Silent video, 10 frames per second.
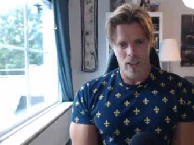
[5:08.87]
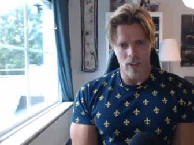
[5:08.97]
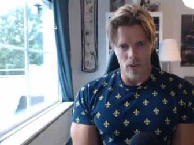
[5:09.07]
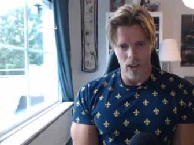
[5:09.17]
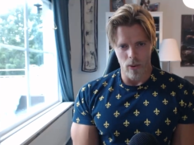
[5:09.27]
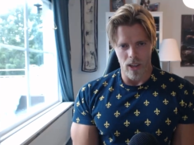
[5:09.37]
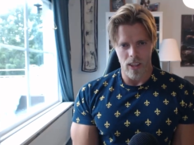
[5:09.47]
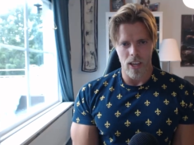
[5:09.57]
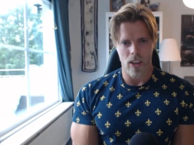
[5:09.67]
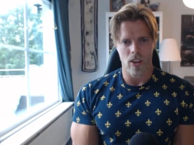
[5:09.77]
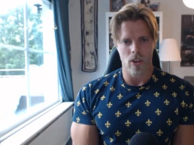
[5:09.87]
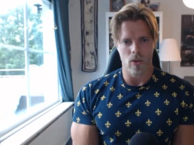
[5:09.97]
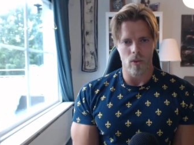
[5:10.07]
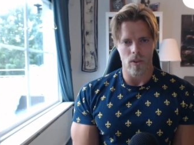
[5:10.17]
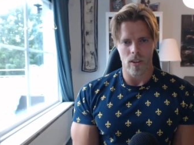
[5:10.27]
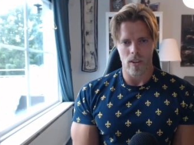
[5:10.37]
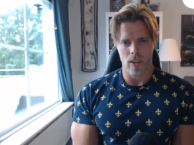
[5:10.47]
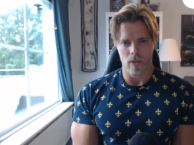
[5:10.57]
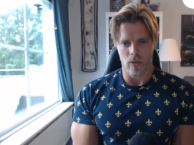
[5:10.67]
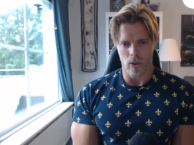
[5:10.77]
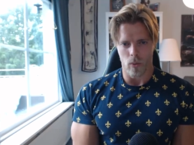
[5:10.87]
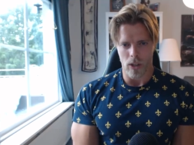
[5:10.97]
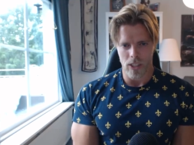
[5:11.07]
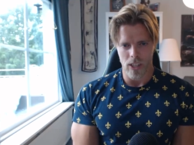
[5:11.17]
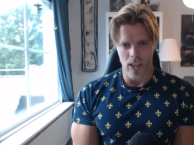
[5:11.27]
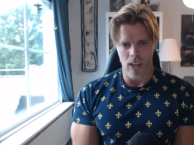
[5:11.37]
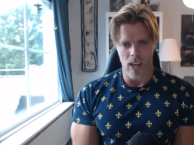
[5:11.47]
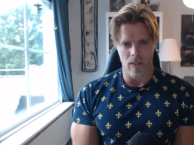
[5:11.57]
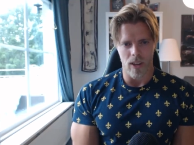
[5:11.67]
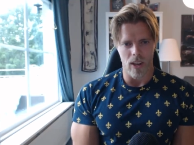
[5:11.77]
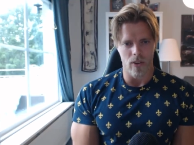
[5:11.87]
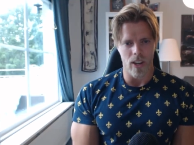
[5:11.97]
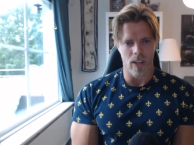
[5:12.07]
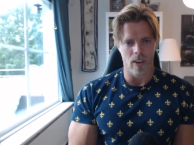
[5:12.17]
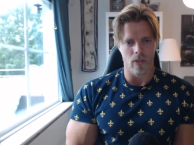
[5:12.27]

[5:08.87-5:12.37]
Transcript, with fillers: So anyway, thank you for watching and have a great